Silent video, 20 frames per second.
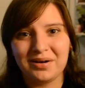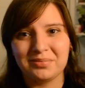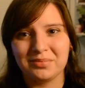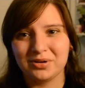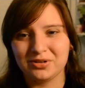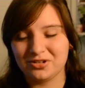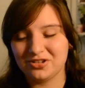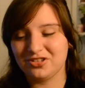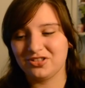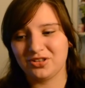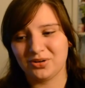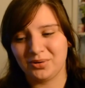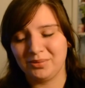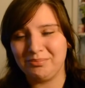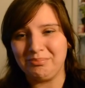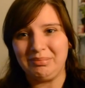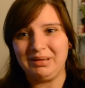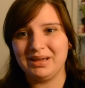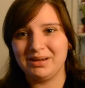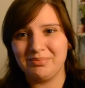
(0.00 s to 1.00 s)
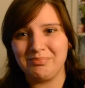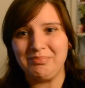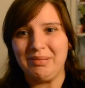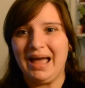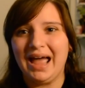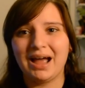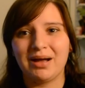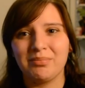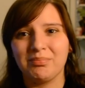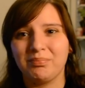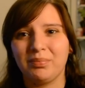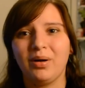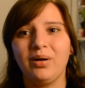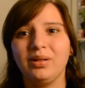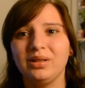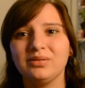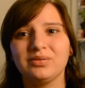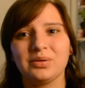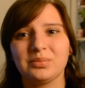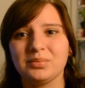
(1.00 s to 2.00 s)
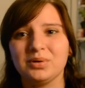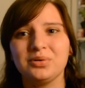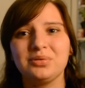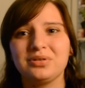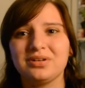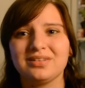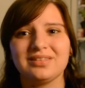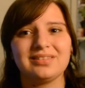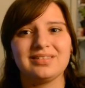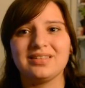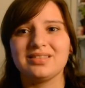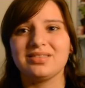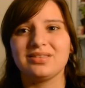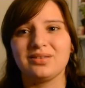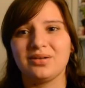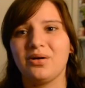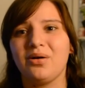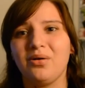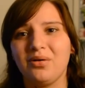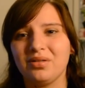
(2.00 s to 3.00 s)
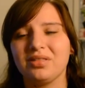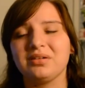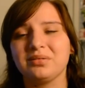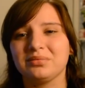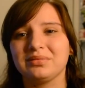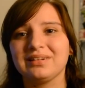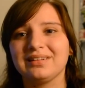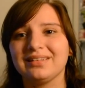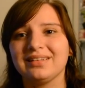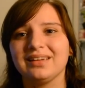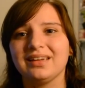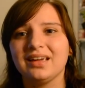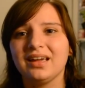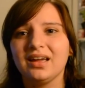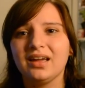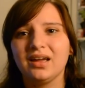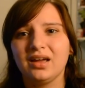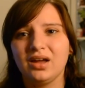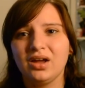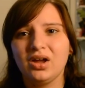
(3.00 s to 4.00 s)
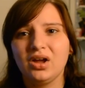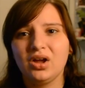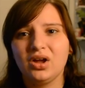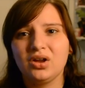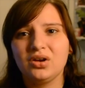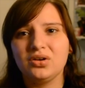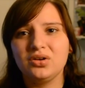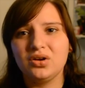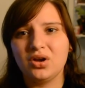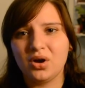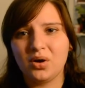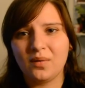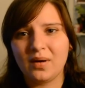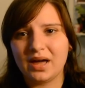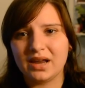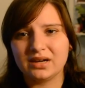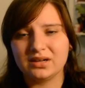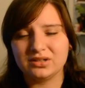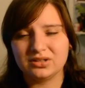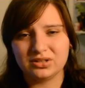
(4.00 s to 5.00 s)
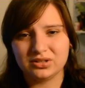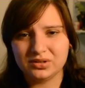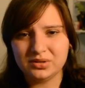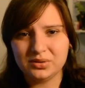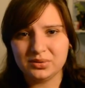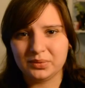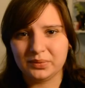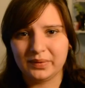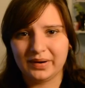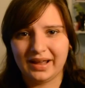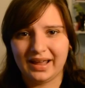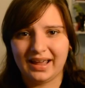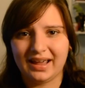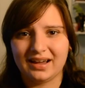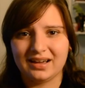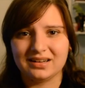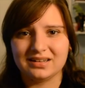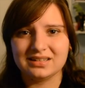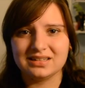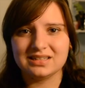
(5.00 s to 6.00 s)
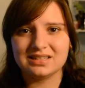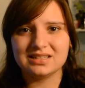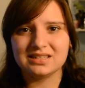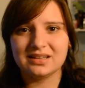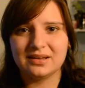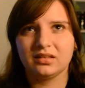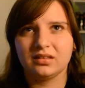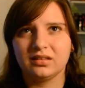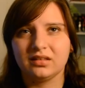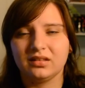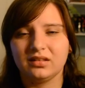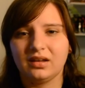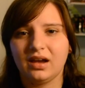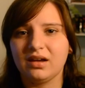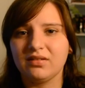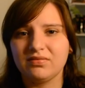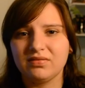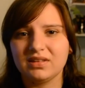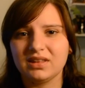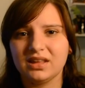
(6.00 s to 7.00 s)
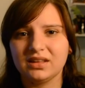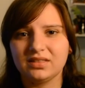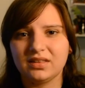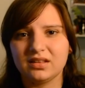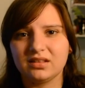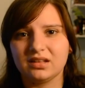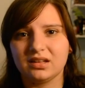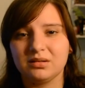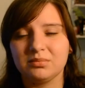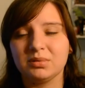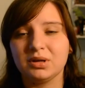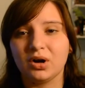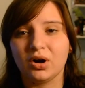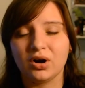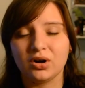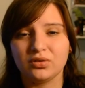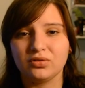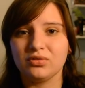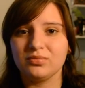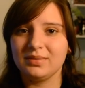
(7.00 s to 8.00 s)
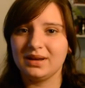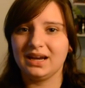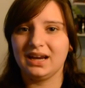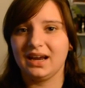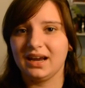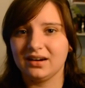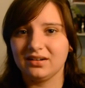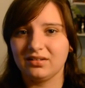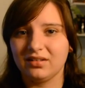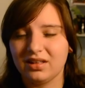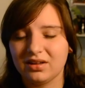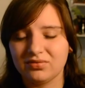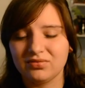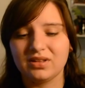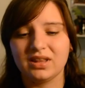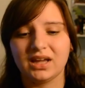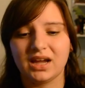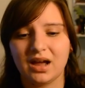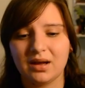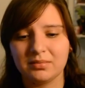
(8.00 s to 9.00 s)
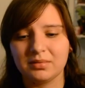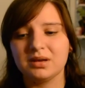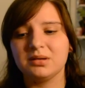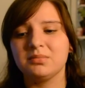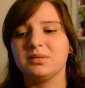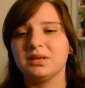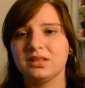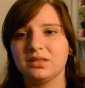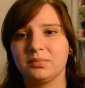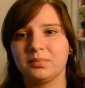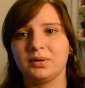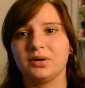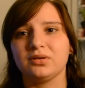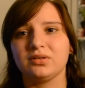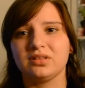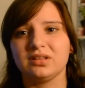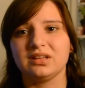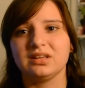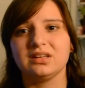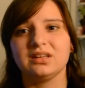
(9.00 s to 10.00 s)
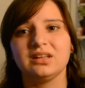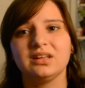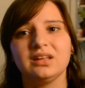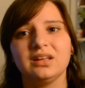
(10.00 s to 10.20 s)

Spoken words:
emotions. They're a big bag ball of emotions. That's all they really know how to do. And I feel like that's going to be hard for me to handle. I feel like I'm going to be the person,